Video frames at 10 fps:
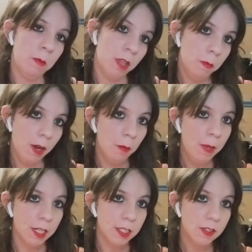the pair of
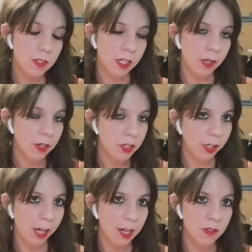pants, you know, I showed you
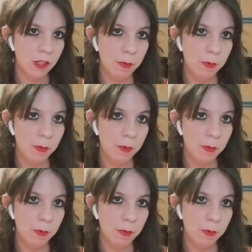guys in the